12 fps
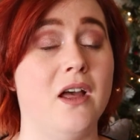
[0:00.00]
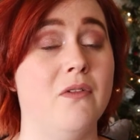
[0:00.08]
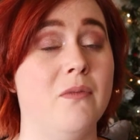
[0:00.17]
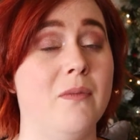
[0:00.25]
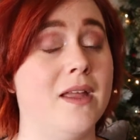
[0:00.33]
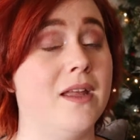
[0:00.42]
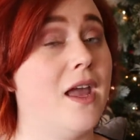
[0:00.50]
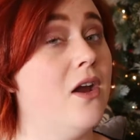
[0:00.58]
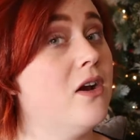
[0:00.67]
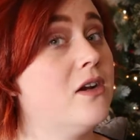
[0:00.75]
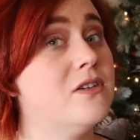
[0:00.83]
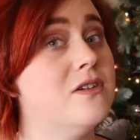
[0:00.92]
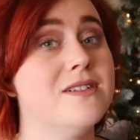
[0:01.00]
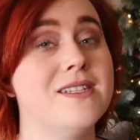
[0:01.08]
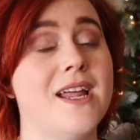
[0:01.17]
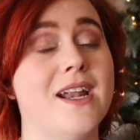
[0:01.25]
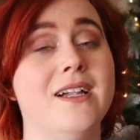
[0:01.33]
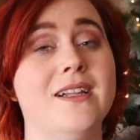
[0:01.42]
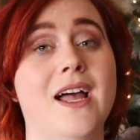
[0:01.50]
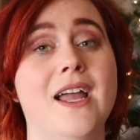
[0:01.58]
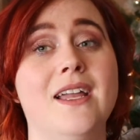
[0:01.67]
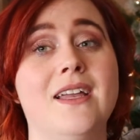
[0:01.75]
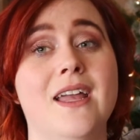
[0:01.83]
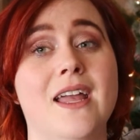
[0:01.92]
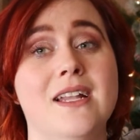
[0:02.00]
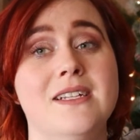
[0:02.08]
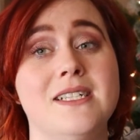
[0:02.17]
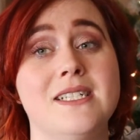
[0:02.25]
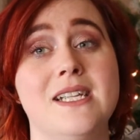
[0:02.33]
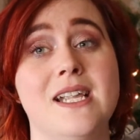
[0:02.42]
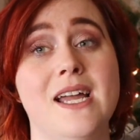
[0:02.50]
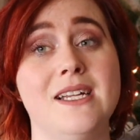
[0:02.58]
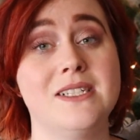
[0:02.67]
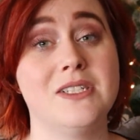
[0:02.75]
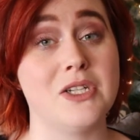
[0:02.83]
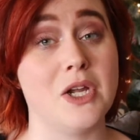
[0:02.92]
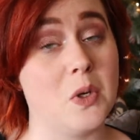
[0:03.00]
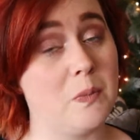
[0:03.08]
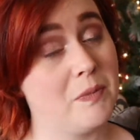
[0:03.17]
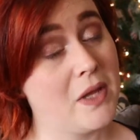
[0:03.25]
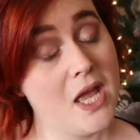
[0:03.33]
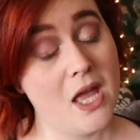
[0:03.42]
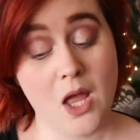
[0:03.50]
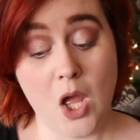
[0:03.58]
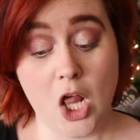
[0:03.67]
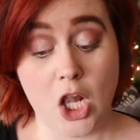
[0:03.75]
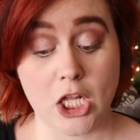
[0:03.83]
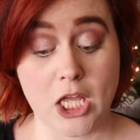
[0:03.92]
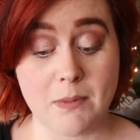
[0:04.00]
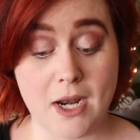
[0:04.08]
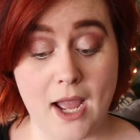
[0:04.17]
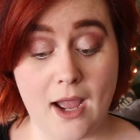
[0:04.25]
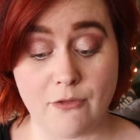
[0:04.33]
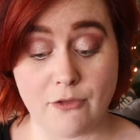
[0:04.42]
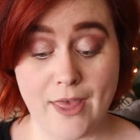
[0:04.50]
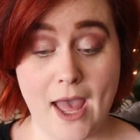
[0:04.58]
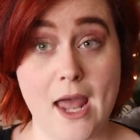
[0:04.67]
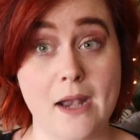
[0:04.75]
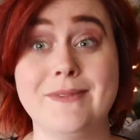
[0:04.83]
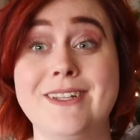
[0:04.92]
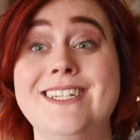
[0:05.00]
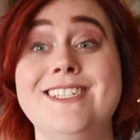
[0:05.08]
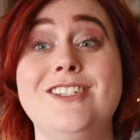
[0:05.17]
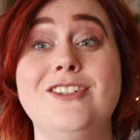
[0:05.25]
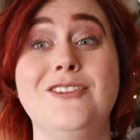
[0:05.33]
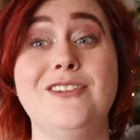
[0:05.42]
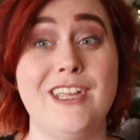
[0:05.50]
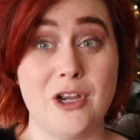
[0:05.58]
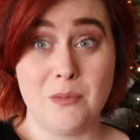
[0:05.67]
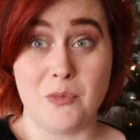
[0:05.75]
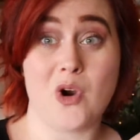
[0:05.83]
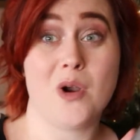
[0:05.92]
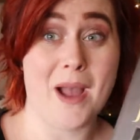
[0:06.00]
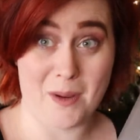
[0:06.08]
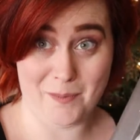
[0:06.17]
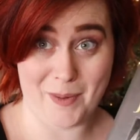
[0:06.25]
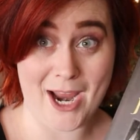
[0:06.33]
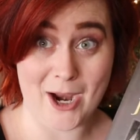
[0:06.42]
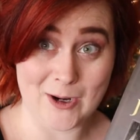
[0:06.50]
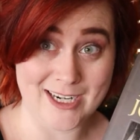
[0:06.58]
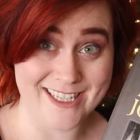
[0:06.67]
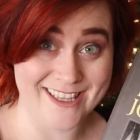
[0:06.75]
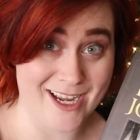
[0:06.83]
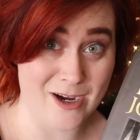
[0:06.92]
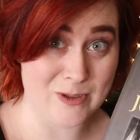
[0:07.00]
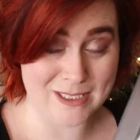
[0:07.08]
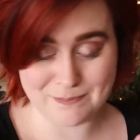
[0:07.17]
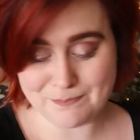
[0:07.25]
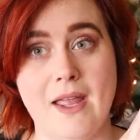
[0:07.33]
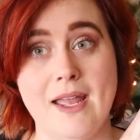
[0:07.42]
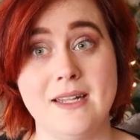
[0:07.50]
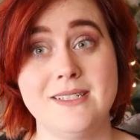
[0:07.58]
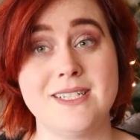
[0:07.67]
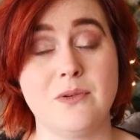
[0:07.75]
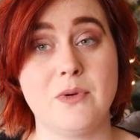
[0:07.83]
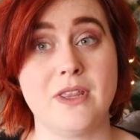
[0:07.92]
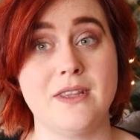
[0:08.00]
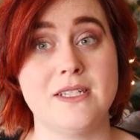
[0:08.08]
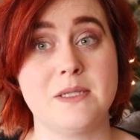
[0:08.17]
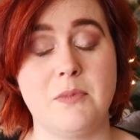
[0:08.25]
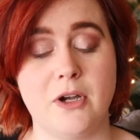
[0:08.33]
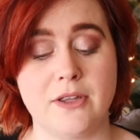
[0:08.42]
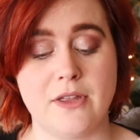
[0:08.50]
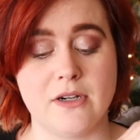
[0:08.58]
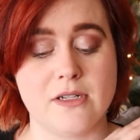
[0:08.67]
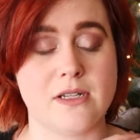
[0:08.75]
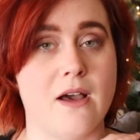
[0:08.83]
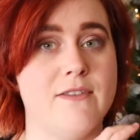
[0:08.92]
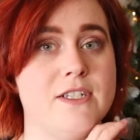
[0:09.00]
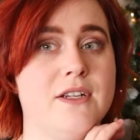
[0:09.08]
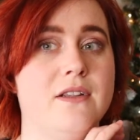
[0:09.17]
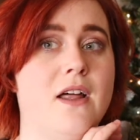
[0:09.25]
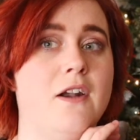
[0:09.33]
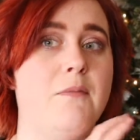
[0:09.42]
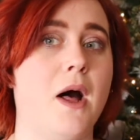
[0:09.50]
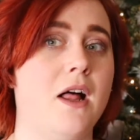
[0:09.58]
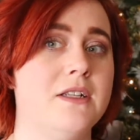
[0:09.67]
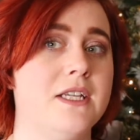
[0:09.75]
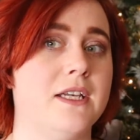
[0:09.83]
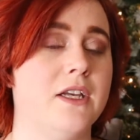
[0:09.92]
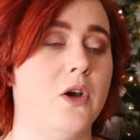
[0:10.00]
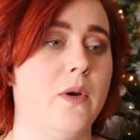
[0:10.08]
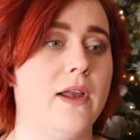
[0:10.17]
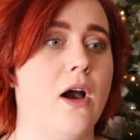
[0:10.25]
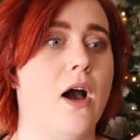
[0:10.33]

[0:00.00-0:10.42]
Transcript: of my characters that I like and dislike, so keep an eye out for that, because you'll hear more about Perrin in that one. And within this book, there's obviously a lot of politicking going